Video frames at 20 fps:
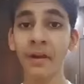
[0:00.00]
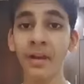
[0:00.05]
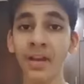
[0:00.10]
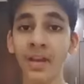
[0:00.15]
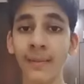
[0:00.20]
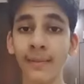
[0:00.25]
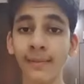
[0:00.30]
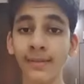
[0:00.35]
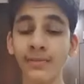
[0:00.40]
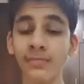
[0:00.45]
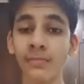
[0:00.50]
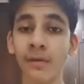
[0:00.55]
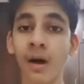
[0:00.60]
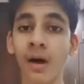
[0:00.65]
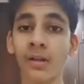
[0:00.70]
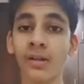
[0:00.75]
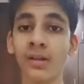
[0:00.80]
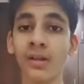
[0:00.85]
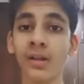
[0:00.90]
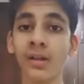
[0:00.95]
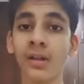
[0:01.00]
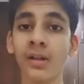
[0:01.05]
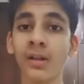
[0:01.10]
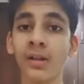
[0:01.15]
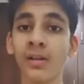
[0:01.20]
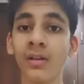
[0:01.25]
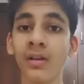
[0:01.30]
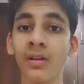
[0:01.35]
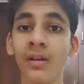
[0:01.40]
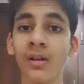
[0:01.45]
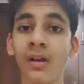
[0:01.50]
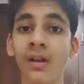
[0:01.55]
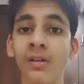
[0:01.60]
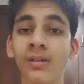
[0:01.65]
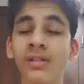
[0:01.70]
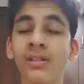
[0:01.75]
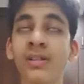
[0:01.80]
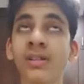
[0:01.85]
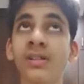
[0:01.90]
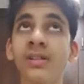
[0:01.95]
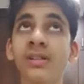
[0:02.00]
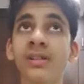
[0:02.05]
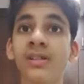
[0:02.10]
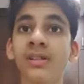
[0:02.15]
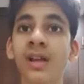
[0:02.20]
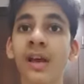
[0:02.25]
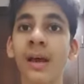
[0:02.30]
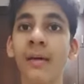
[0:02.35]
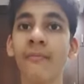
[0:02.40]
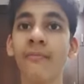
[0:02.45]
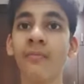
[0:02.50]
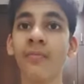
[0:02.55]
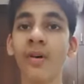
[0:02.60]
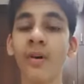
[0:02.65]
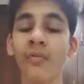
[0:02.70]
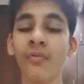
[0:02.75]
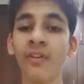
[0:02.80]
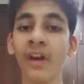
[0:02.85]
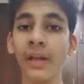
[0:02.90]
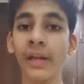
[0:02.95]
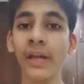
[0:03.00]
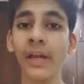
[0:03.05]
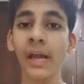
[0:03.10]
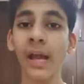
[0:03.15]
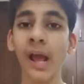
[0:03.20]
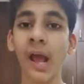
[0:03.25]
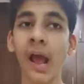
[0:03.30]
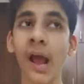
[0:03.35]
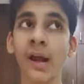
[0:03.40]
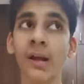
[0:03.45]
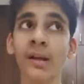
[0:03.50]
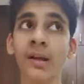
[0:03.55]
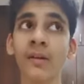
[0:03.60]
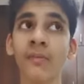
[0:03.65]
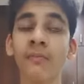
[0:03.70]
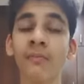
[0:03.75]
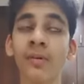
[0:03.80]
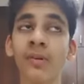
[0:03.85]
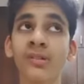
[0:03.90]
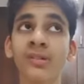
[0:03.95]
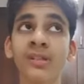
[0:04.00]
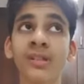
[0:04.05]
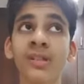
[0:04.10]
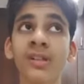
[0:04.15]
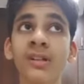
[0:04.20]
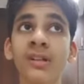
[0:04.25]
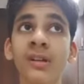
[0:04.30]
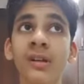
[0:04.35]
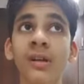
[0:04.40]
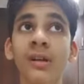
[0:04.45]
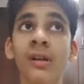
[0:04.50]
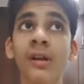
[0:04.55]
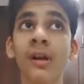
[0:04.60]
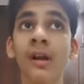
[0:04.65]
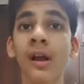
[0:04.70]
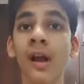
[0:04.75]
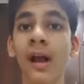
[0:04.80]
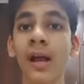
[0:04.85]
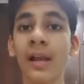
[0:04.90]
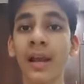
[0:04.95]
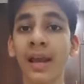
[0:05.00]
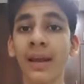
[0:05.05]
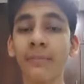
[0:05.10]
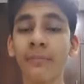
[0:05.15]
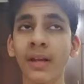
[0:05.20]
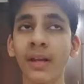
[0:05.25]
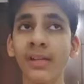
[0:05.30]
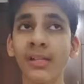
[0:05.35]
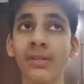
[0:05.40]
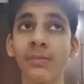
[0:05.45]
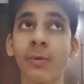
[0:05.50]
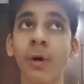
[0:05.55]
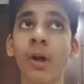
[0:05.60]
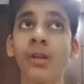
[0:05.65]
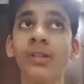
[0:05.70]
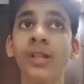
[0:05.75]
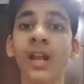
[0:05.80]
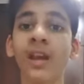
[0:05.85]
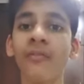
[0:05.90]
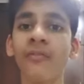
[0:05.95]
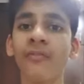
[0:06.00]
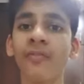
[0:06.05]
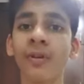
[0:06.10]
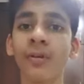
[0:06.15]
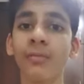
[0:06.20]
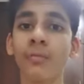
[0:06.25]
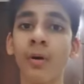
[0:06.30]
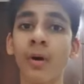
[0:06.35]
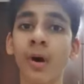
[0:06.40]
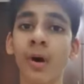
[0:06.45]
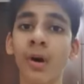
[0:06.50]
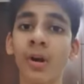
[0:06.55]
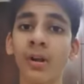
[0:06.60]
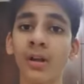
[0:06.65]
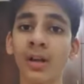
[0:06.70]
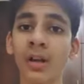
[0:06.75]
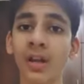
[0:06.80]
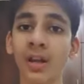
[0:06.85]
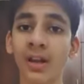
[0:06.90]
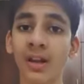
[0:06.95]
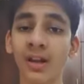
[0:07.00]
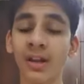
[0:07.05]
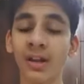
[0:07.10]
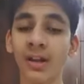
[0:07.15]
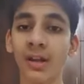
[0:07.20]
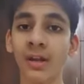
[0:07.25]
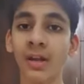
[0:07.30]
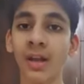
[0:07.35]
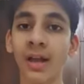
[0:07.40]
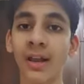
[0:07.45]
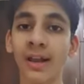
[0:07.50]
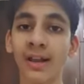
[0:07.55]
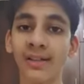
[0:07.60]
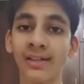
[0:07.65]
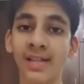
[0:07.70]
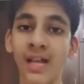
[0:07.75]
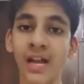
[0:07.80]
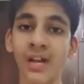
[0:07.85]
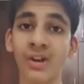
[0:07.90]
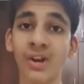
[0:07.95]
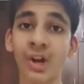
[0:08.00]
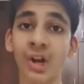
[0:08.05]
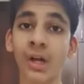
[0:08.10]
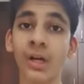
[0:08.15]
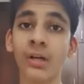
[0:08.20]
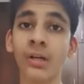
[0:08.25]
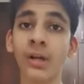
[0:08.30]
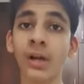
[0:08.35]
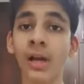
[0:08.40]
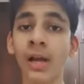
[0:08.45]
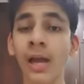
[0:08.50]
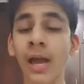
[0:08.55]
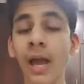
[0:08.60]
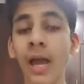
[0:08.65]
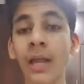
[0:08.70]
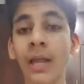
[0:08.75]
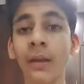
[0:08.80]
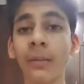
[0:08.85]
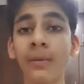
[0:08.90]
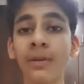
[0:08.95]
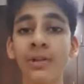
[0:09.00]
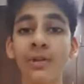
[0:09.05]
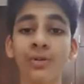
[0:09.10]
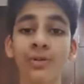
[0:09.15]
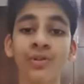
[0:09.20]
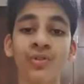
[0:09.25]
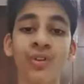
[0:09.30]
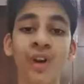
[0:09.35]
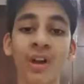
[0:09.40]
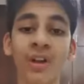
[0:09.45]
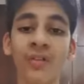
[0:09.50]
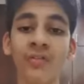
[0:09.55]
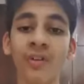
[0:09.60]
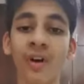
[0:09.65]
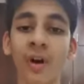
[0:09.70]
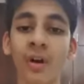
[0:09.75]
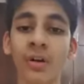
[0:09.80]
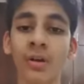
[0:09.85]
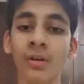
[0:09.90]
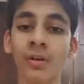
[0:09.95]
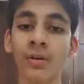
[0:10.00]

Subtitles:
name is Manit. Since I'm a very active person, I like sports like football, cricket, and etc. And I'm a huge fan of art.